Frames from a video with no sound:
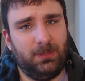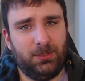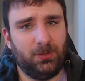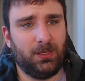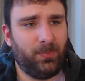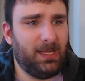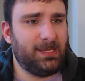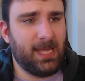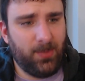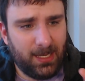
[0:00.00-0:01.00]
during the
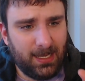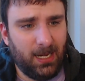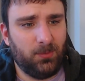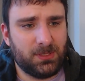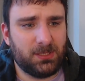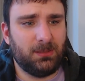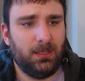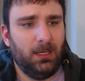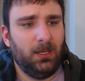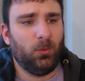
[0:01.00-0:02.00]
pandemic, and I was
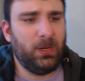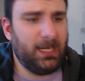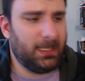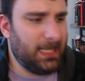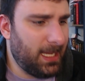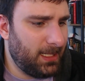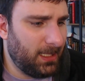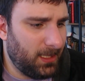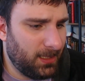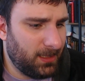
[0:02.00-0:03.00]
reading that,
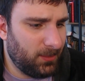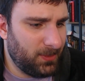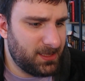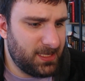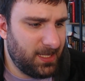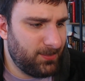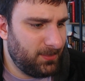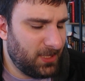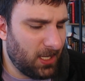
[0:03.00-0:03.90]
what's his name?